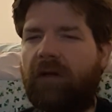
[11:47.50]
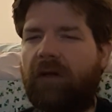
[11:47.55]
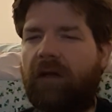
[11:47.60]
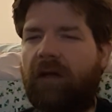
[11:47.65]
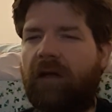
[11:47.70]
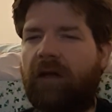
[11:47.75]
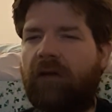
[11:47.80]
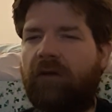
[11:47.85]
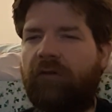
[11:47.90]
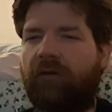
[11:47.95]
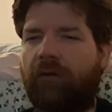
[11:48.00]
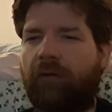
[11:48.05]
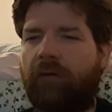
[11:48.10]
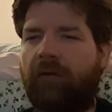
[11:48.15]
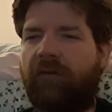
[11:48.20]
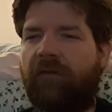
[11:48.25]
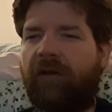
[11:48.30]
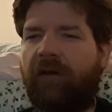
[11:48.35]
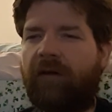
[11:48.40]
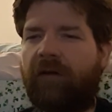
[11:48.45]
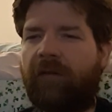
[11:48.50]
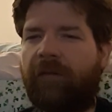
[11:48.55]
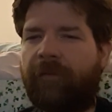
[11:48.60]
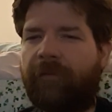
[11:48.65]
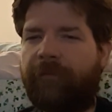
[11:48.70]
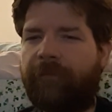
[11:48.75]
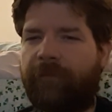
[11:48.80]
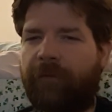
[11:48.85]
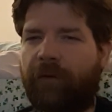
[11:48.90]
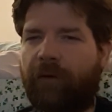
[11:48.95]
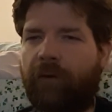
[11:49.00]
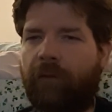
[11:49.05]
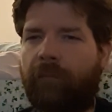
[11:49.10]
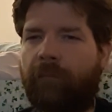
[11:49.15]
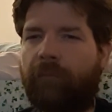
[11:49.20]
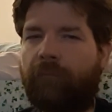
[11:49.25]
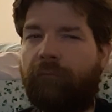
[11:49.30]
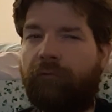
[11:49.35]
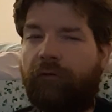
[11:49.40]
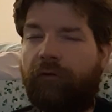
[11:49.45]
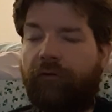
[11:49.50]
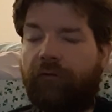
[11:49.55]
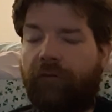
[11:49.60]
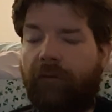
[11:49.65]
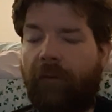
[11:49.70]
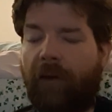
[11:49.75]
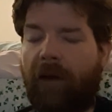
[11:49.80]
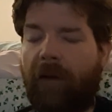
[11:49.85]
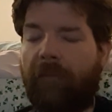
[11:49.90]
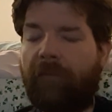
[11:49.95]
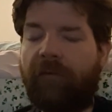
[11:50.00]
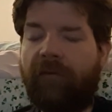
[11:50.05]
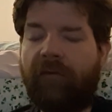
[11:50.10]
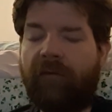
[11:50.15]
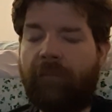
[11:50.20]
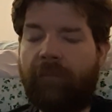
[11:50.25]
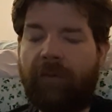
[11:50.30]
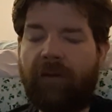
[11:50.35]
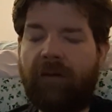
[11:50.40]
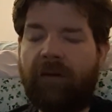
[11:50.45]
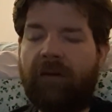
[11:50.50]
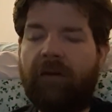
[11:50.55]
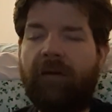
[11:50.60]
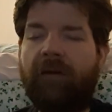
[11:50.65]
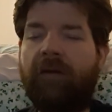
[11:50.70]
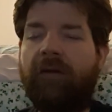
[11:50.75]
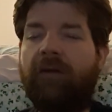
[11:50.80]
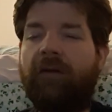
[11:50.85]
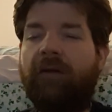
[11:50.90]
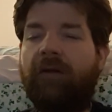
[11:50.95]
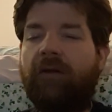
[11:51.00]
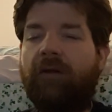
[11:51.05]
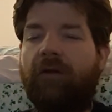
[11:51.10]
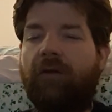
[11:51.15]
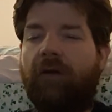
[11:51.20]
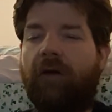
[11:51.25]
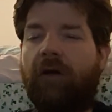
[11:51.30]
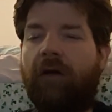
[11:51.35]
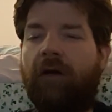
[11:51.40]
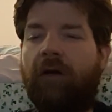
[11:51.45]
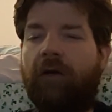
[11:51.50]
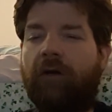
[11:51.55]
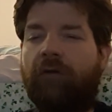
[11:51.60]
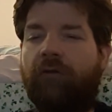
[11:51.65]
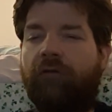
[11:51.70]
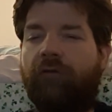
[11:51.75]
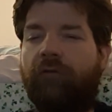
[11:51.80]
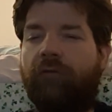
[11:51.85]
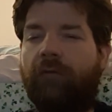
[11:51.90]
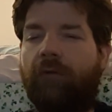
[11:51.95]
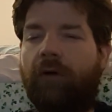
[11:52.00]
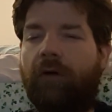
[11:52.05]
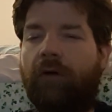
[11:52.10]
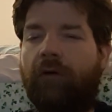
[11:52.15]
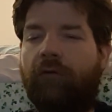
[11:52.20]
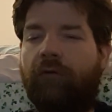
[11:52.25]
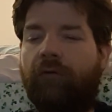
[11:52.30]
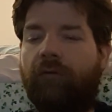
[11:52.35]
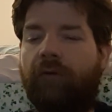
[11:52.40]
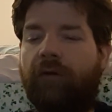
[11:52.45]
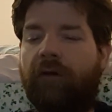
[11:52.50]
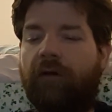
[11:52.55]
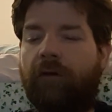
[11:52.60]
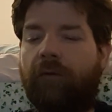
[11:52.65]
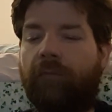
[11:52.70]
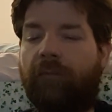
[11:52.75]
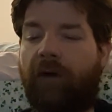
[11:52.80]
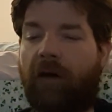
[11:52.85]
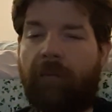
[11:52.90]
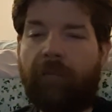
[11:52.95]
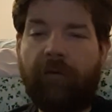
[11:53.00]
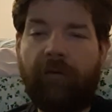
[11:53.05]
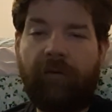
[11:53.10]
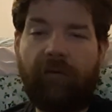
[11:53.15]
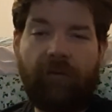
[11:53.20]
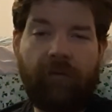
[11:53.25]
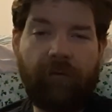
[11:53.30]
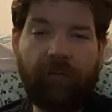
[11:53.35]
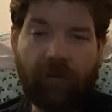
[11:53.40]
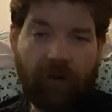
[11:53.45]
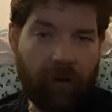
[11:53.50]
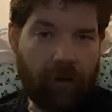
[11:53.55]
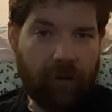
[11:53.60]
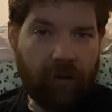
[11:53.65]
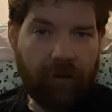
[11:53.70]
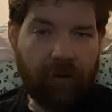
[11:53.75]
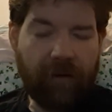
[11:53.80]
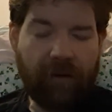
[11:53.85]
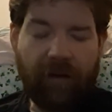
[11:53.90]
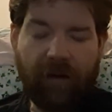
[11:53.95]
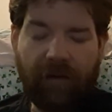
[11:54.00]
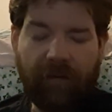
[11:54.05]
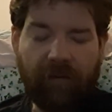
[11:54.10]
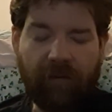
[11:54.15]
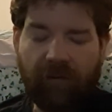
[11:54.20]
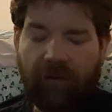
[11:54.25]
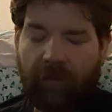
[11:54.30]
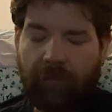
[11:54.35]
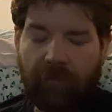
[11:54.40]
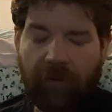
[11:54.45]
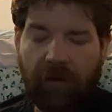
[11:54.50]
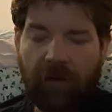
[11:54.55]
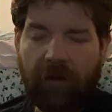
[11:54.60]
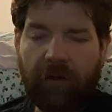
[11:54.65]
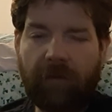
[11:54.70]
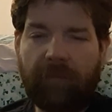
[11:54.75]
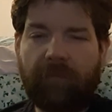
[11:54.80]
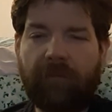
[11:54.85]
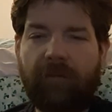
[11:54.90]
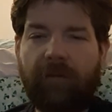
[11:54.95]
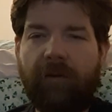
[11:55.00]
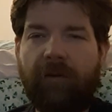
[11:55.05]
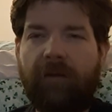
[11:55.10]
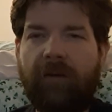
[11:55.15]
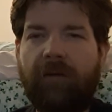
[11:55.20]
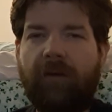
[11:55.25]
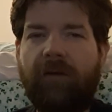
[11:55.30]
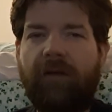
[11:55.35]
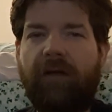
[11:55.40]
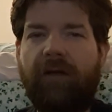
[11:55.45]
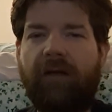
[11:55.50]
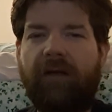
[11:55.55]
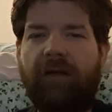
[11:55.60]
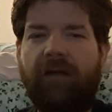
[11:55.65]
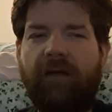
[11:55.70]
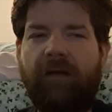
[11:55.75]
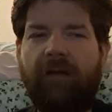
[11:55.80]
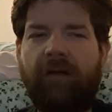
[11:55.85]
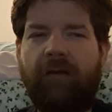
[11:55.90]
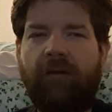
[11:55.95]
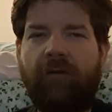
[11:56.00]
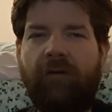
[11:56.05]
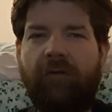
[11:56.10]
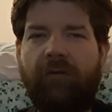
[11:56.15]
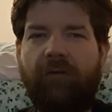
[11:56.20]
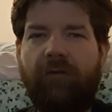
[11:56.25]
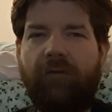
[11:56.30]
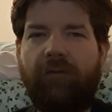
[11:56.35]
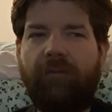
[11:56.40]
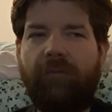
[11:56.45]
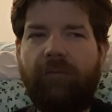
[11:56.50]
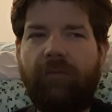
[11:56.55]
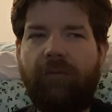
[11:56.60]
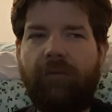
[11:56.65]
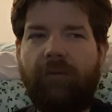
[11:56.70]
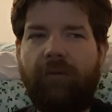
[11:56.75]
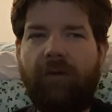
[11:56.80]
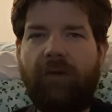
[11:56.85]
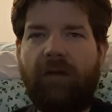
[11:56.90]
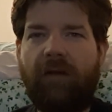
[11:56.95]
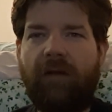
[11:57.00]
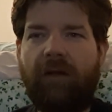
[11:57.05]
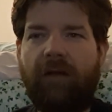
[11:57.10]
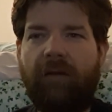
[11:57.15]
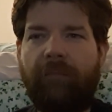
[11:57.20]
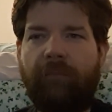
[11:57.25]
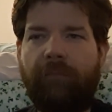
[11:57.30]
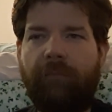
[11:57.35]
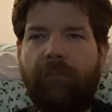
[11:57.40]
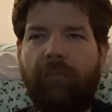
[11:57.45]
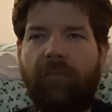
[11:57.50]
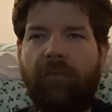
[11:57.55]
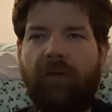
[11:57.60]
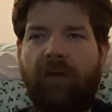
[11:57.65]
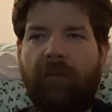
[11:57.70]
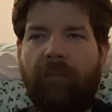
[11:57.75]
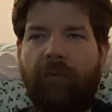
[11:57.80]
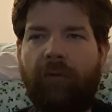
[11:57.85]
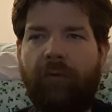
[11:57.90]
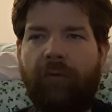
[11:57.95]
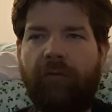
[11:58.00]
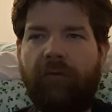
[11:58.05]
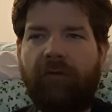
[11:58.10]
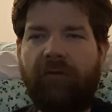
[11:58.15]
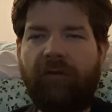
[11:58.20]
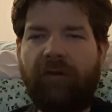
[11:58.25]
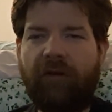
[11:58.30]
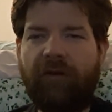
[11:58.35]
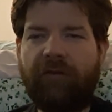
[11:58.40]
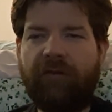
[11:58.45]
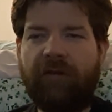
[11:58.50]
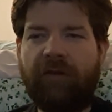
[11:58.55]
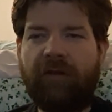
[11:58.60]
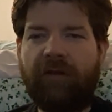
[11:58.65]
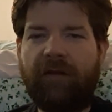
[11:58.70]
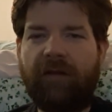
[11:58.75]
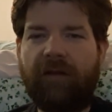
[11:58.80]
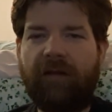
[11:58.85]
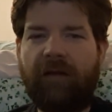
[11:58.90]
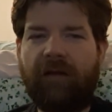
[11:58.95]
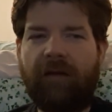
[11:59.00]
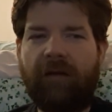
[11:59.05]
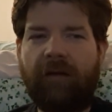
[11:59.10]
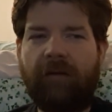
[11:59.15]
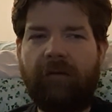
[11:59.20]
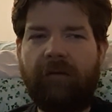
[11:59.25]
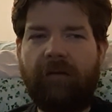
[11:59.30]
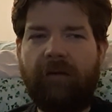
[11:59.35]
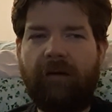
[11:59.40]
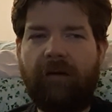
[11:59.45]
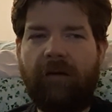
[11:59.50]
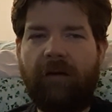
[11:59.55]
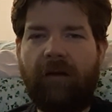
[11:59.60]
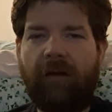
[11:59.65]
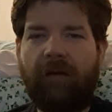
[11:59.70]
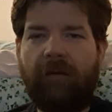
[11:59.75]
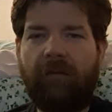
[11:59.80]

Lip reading: It turns out in the film just so happens to be Julia Roberts's car at the same time, and they both discuss it, and